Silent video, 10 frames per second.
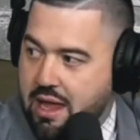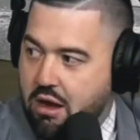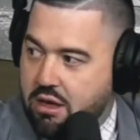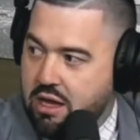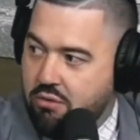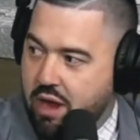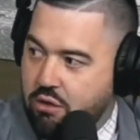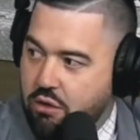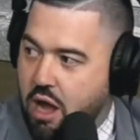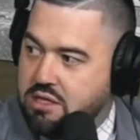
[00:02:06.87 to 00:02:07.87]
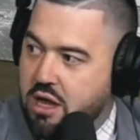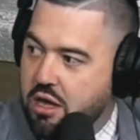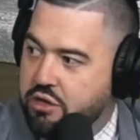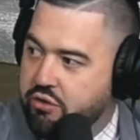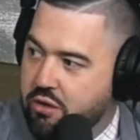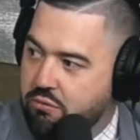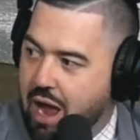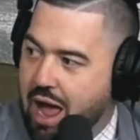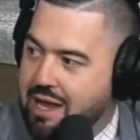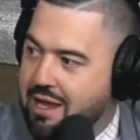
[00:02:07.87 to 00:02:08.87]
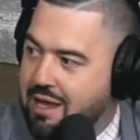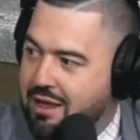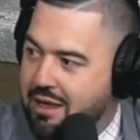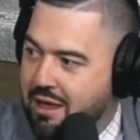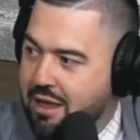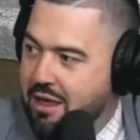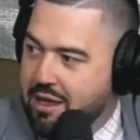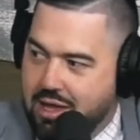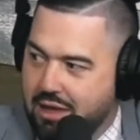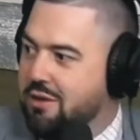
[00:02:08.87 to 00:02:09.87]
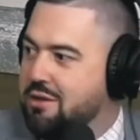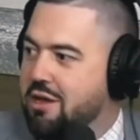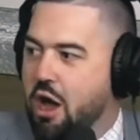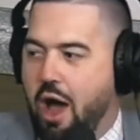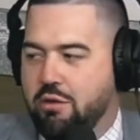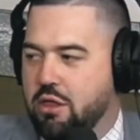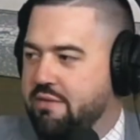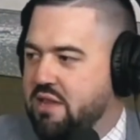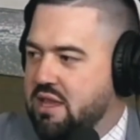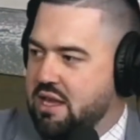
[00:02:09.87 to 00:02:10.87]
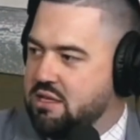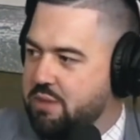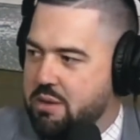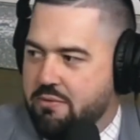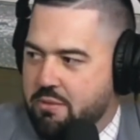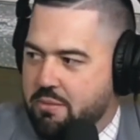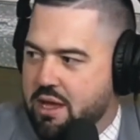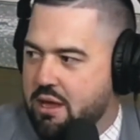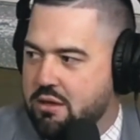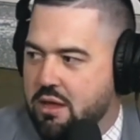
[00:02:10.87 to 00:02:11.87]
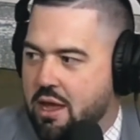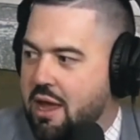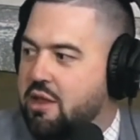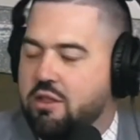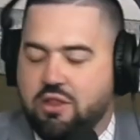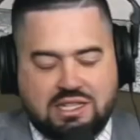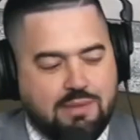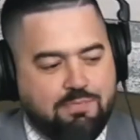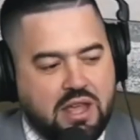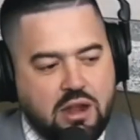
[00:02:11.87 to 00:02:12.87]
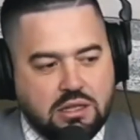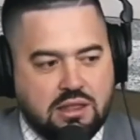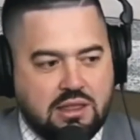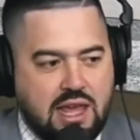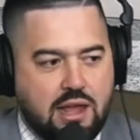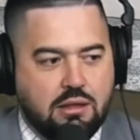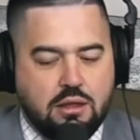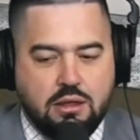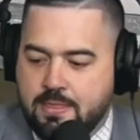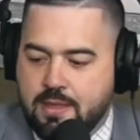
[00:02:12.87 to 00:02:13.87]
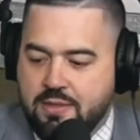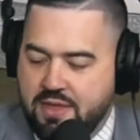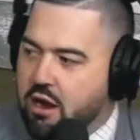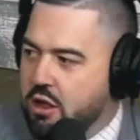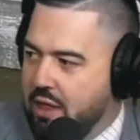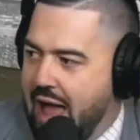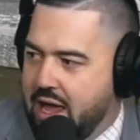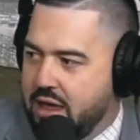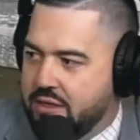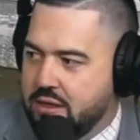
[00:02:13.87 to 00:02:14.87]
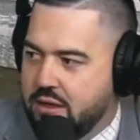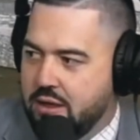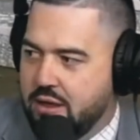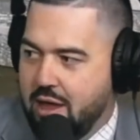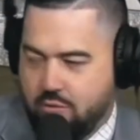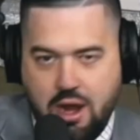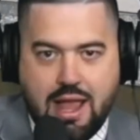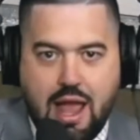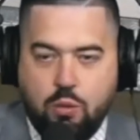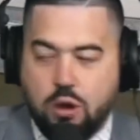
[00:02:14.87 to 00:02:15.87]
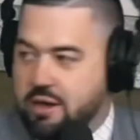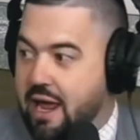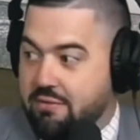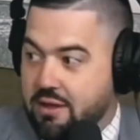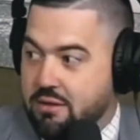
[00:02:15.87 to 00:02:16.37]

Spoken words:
Guaranteed rate cross country, Rocket, Guild. Yeah. Oh, I would love to take some people from Guild. Yeah. Listen, here's the thing. They're Goliath, and right now we're David.